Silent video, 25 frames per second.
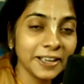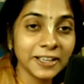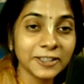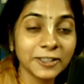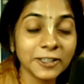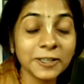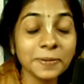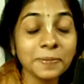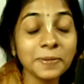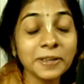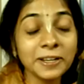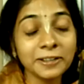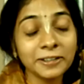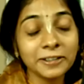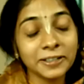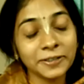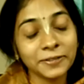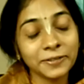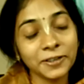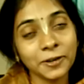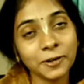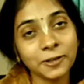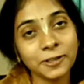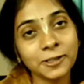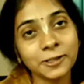Similarly,
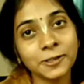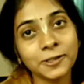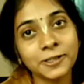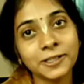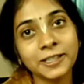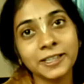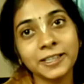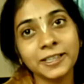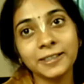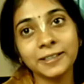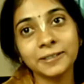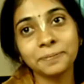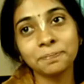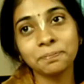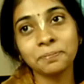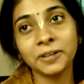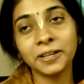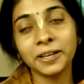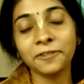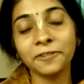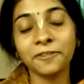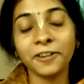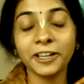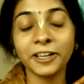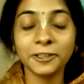we also see the
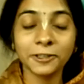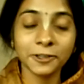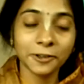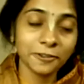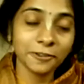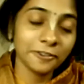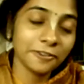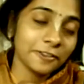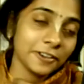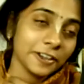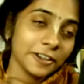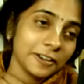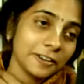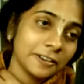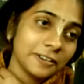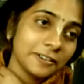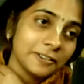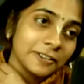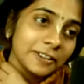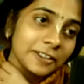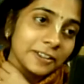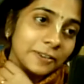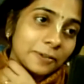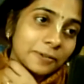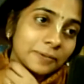effect of,
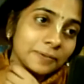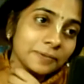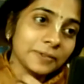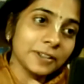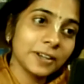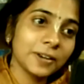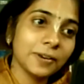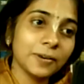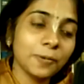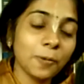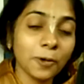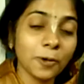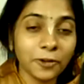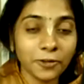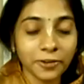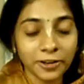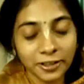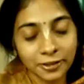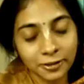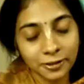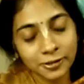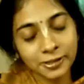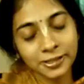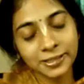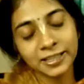
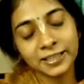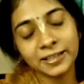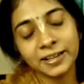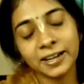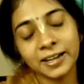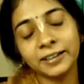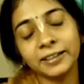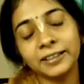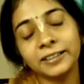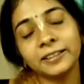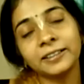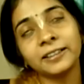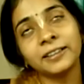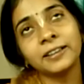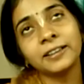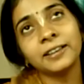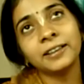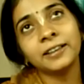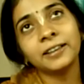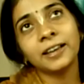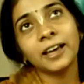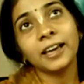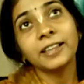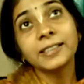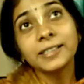watering Tulsi Rani
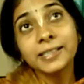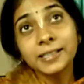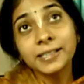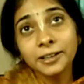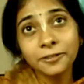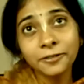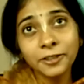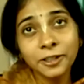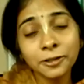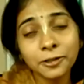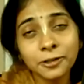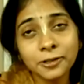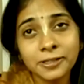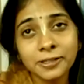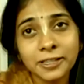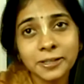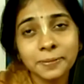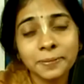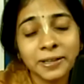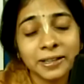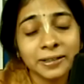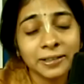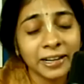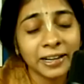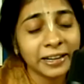and serving Tulasi
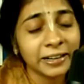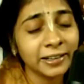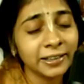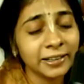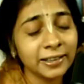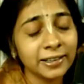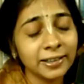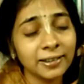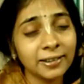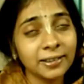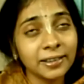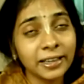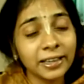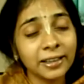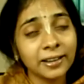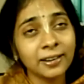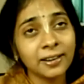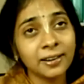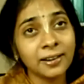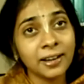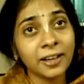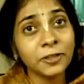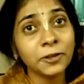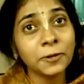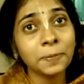Maharani in again
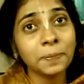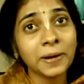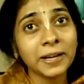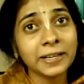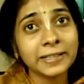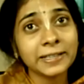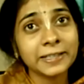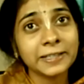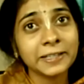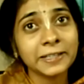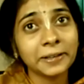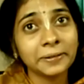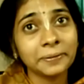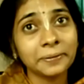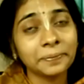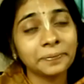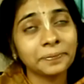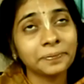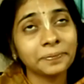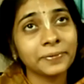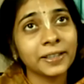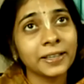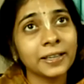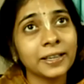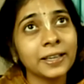another pastime.
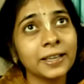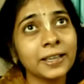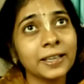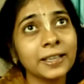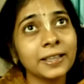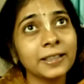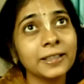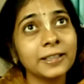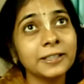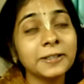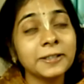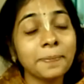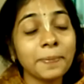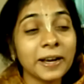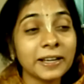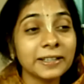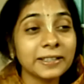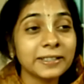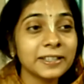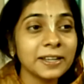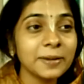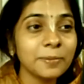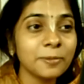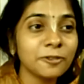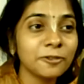There's a
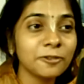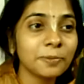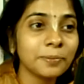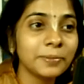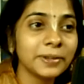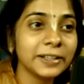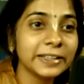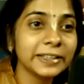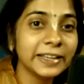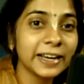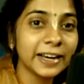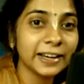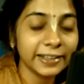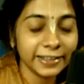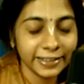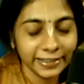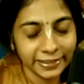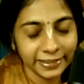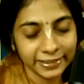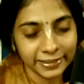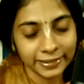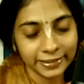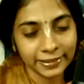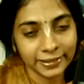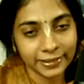pastime of
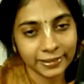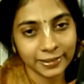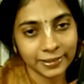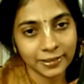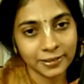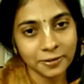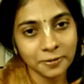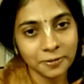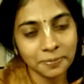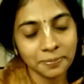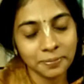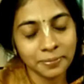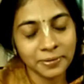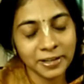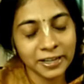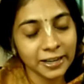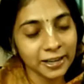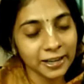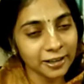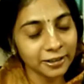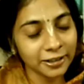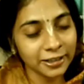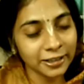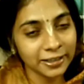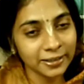Mrigari,
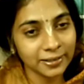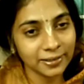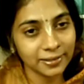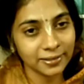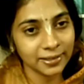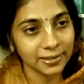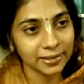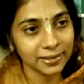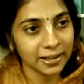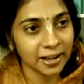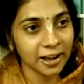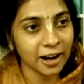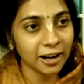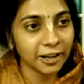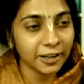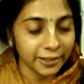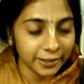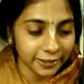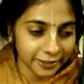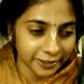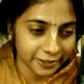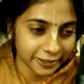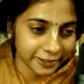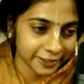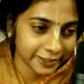Mrigari the
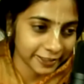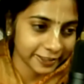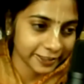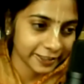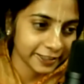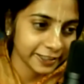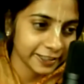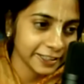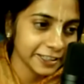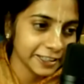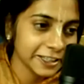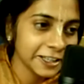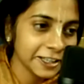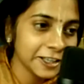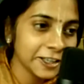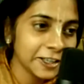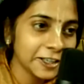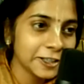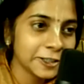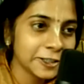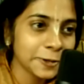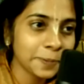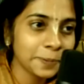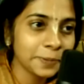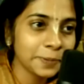hunter.
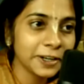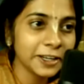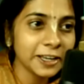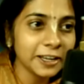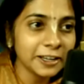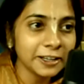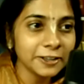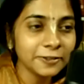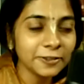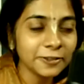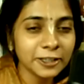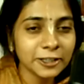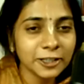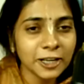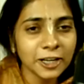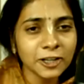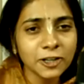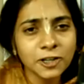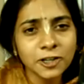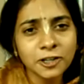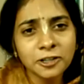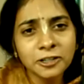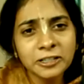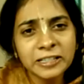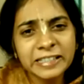So Mrigari was
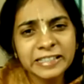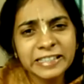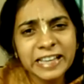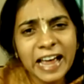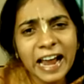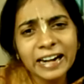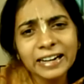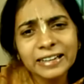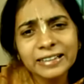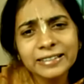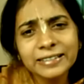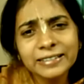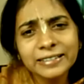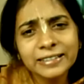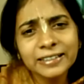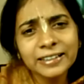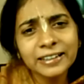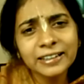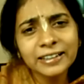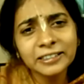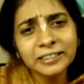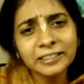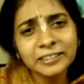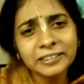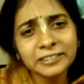such a sadistic
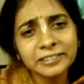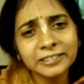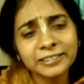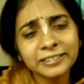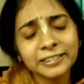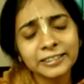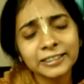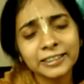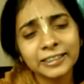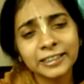hunter.